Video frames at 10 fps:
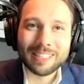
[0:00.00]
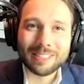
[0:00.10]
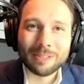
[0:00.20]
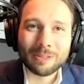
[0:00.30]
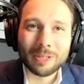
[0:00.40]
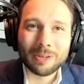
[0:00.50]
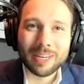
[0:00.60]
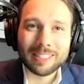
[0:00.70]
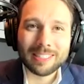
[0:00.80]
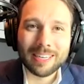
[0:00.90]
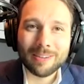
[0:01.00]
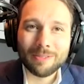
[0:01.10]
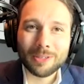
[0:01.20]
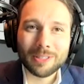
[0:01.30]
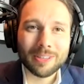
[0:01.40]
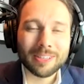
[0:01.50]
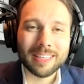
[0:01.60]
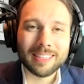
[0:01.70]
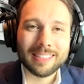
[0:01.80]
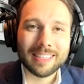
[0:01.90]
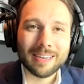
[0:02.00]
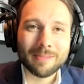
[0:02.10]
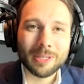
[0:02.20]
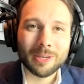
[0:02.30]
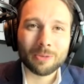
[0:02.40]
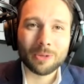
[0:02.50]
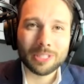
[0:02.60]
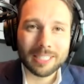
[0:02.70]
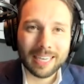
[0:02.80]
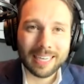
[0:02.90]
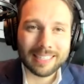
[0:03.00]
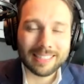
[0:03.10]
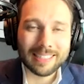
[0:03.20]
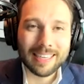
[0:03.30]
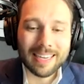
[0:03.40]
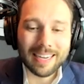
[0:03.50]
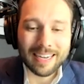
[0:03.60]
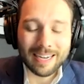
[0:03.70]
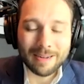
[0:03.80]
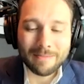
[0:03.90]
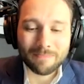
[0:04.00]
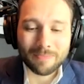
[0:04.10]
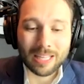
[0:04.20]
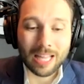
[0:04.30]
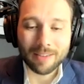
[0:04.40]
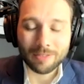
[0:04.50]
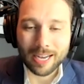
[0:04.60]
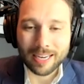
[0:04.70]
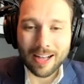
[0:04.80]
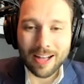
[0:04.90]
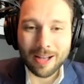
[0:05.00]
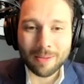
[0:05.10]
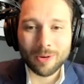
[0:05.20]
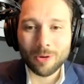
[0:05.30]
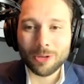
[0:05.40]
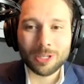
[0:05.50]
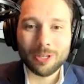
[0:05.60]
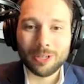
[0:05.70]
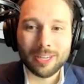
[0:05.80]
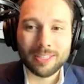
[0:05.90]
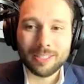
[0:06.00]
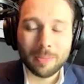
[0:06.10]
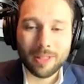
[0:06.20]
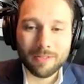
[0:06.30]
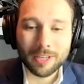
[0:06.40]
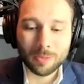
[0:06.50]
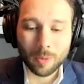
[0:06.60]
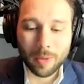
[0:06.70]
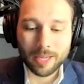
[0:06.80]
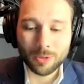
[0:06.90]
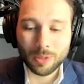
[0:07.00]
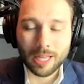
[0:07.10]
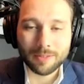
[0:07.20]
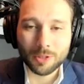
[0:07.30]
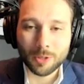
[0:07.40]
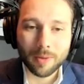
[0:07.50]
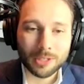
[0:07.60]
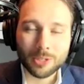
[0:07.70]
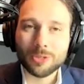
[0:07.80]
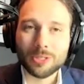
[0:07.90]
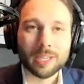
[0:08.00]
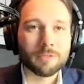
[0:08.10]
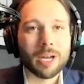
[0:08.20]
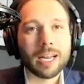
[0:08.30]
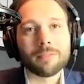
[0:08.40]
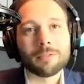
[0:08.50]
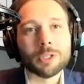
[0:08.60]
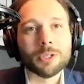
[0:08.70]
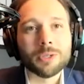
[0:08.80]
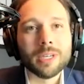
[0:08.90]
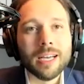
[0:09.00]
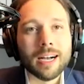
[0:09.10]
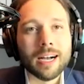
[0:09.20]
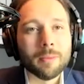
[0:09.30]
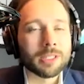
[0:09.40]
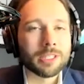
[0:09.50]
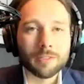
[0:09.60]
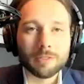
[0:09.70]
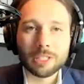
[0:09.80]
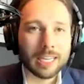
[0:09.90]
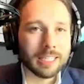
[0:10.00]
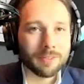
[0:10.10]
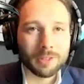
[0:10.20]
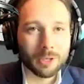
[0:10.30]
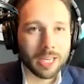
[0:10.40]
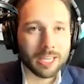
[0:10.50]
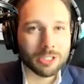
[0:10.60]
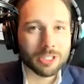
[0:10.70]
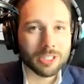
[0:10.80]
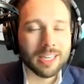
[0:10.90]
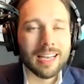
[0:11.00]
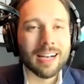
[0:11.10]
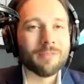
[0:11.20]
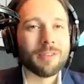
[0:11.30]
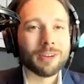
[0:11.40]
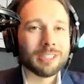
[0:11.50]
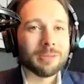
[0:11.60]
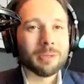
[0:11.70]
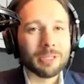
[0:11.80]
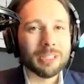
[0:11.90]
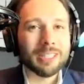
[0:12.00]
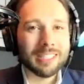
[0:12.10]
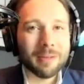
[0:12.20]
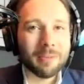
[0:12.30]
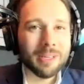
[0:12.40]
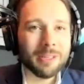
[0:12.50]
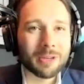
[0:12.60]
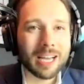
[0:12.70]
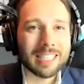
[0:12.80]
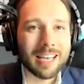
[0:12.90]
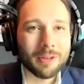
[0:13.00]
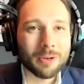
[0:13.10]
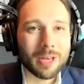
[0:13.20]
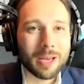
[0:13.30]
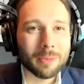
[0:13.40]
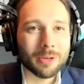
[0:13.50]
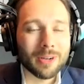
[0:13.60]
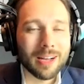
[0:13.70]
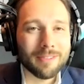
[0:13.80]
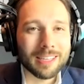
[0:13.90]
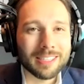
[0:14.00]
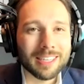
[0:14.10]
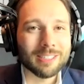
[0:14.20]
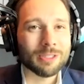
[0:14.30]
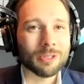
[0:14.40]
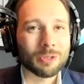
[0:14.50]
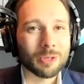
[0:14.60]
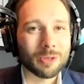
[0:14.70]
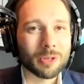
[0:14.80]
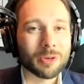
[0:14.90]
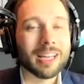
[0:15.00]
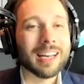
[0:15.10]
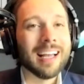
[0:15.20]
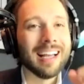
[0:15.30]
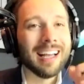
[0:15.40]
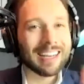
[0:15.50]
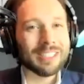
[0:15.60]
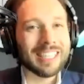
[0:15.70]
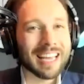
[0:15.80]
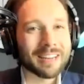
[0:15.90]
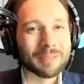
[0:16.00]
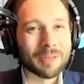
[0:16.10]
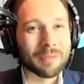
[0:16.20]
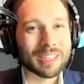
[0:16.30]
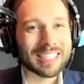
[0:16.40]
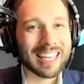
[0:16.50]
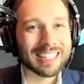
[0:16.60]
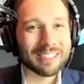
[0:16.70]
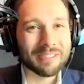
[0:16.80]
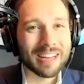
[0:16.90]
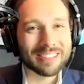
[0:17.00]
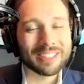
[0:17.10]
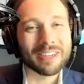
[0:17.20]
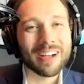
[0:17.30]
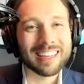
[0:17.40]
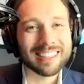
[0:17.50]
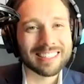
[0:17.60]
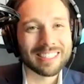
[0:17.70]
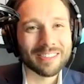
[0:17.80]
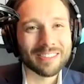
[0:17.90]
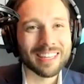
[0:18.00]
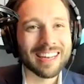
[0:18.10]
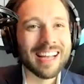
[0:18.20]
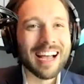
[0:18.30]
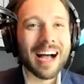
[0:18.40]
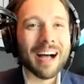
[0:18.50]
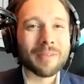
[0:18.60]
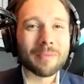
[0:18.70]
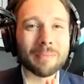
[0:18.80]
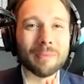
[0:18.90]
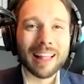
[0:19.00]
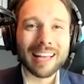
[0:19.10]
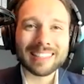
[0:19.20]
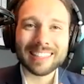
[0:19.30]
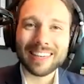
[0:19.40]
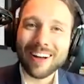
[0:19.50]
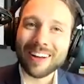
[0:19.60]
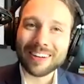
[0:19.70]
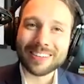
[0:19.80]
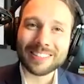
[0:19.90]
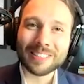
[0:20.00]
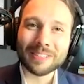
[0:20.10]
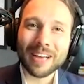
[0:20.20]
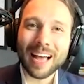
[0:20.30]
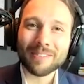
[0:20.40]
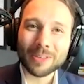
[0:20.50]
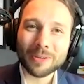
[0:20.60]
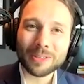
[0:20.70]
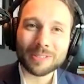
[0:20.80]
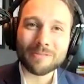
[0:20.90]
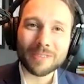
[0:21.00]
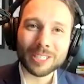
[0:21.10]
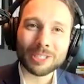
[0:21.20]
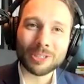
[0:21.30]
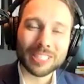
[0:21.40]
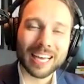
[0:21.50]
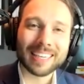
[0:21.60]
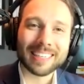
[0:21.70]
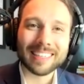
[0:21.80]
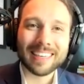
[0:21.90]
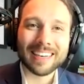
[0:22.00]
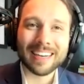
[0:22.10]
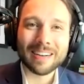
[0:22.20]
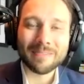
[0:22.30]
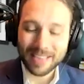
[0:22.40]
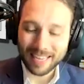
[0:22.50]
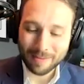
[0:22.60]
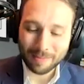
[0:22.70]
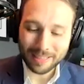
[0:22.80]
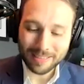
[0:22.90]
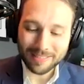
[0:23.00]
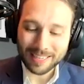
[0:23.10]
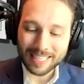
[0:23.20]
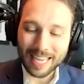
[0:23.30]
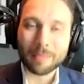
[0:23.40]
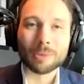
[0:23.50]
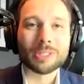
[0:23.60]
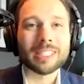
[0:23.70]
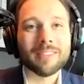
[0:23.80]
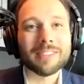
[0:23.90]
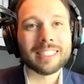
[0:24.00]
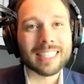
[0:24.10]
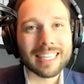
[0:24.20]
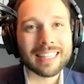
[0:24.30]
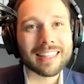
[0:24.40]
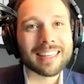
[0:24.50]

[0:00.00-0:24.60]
So it's really great stuff. You can look at, RealEstateTitansLive.com, or you can look at us up on the Facebook page. We live stream every Tuesday and Friday afternoon. It's a different Titan, different location. Very similar to the setup that you guys have here with Hyperfast Agent. So it's really, really great. Actually, Dan, I'm super excited to announce to your audience too that I'm going to be blessed and honored to have you as a featured Titan. And I believe that it's April 17th.